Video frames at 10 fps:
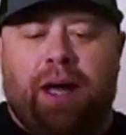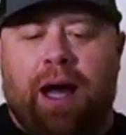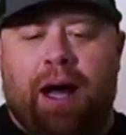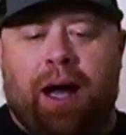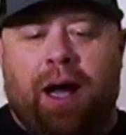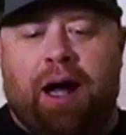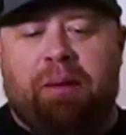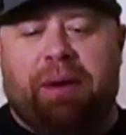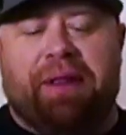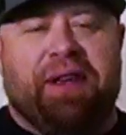
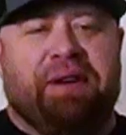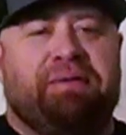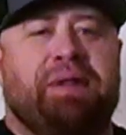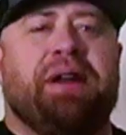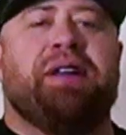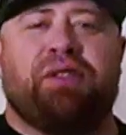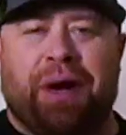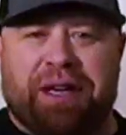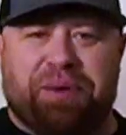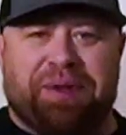The fitness
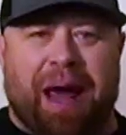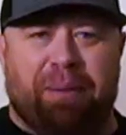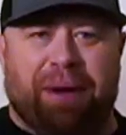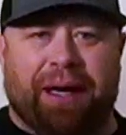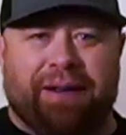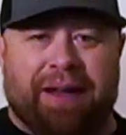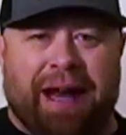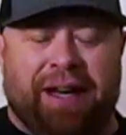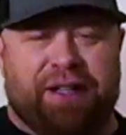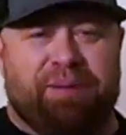craze was happening in the
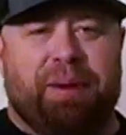80s.